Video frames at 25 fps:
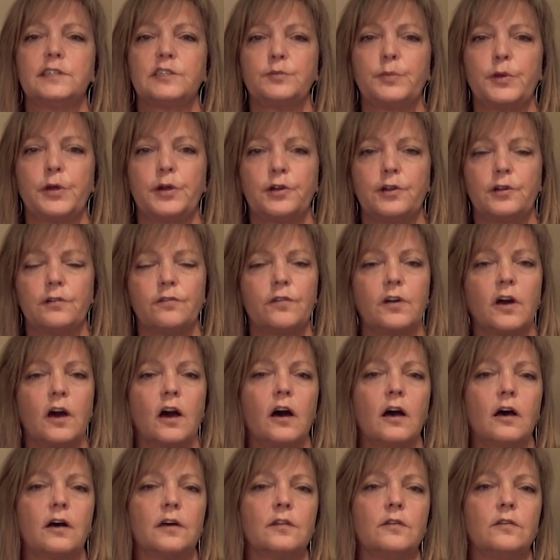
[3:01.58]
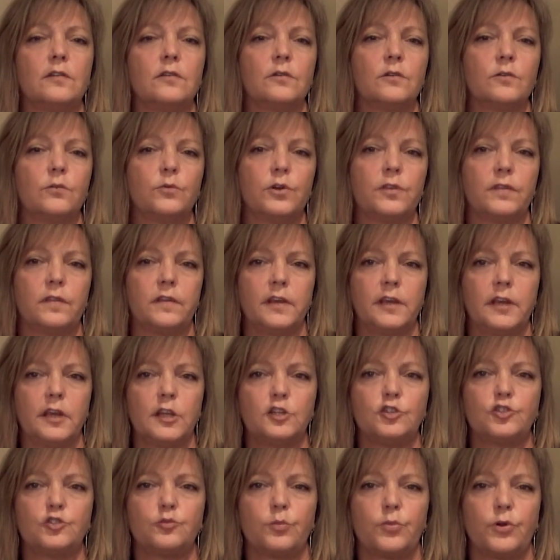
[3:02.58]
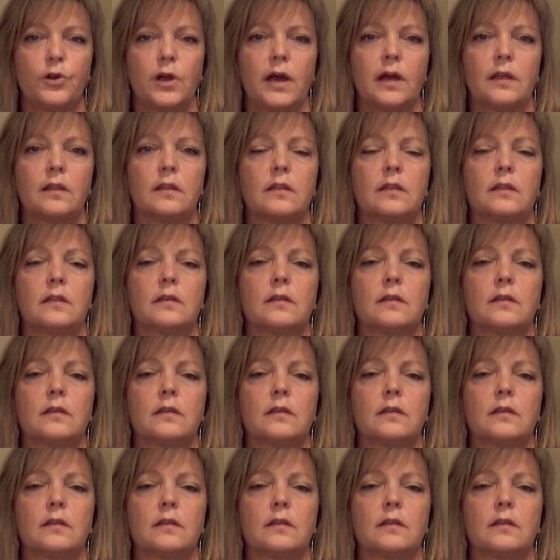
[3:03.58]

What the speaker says: Spirit of God with each breath.